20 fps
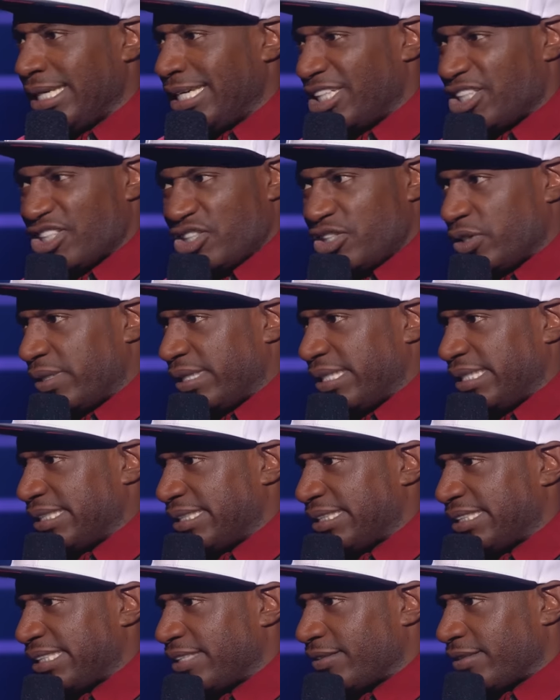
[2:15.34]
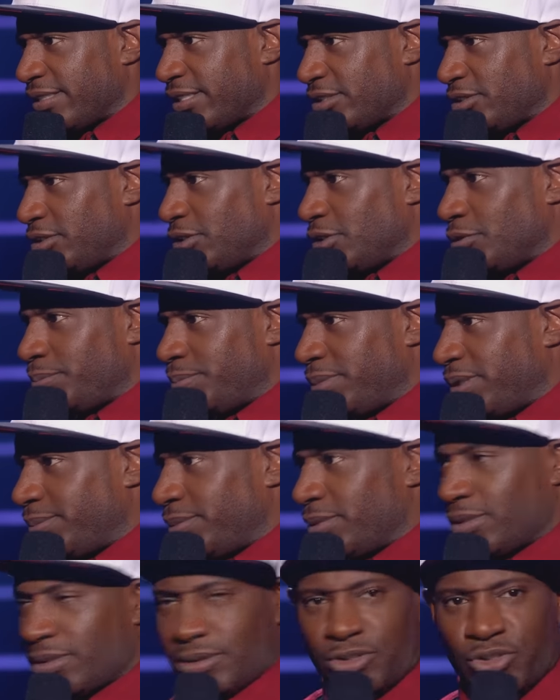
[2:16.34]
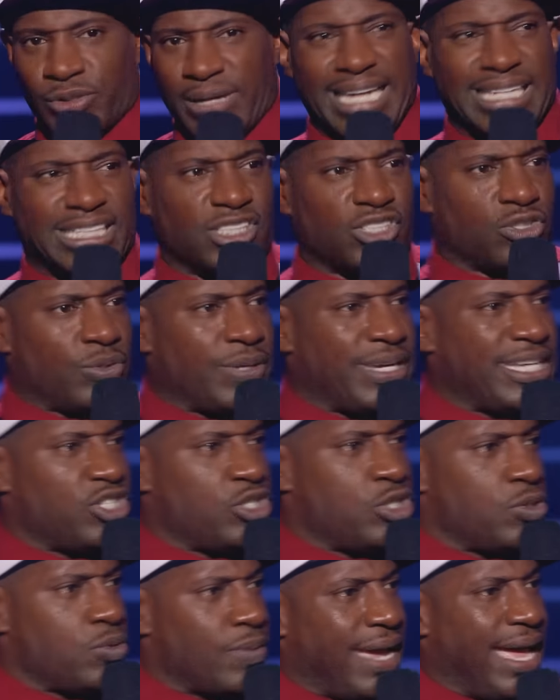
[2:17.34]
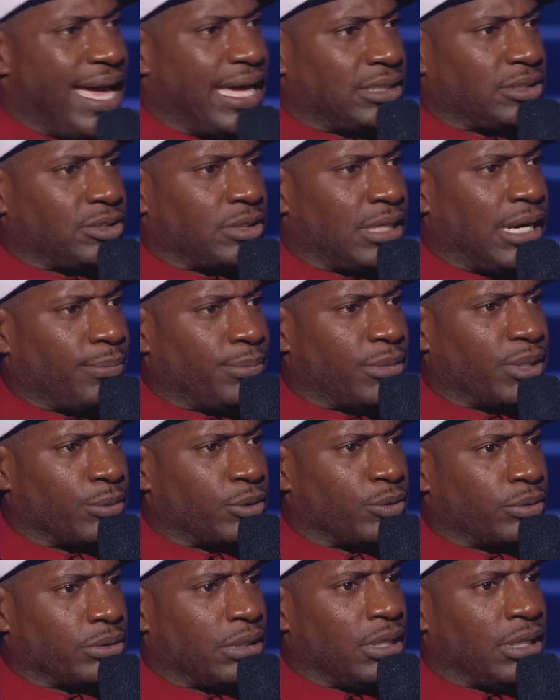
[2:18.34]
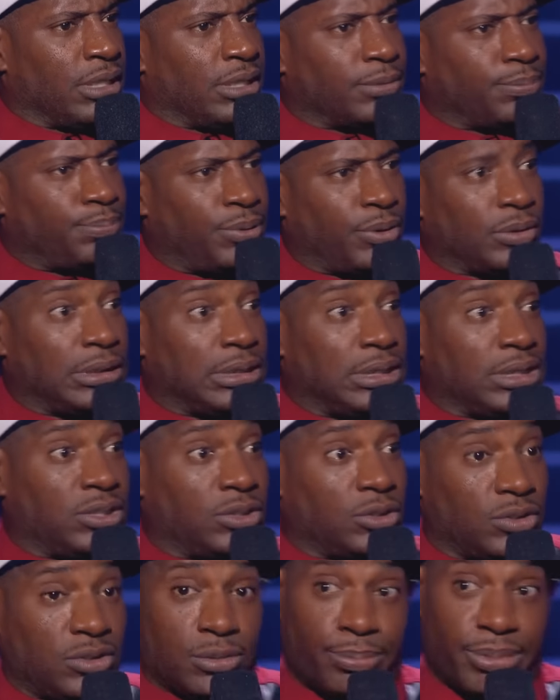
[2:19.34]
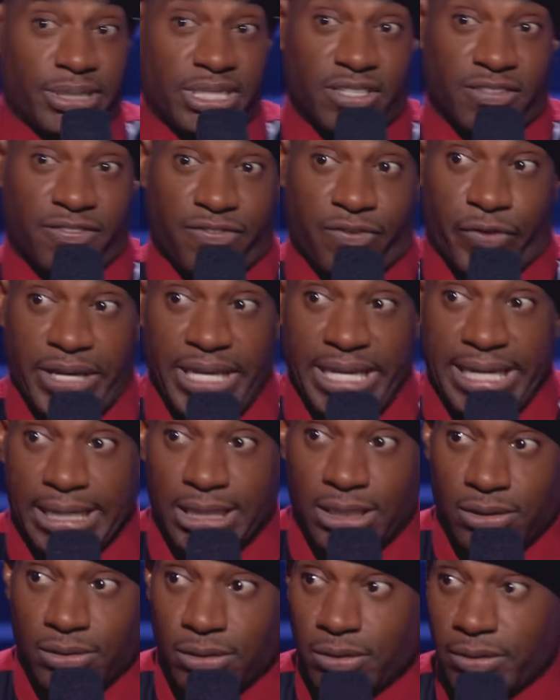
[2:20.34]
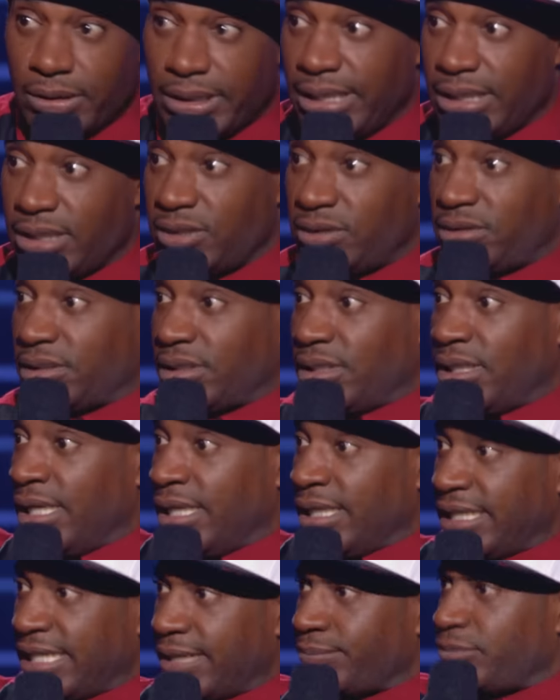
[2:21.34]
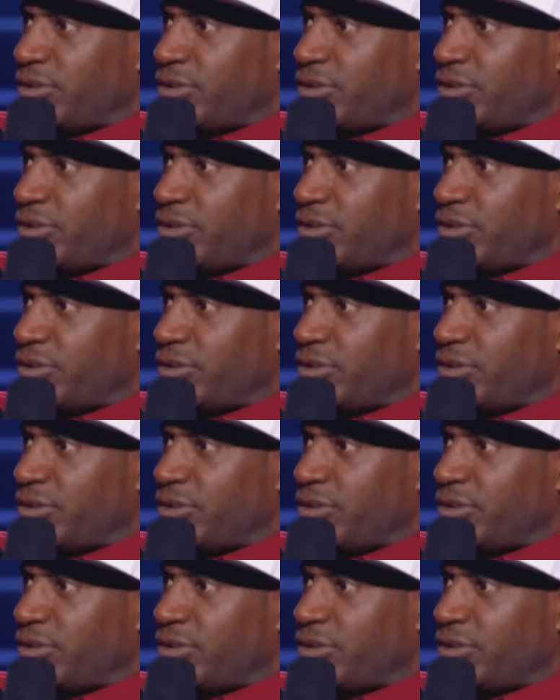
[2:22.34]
enjoy yourself, because, you know, people try to stress you out. You know, I remember the police used to be your friend. You know, they used to come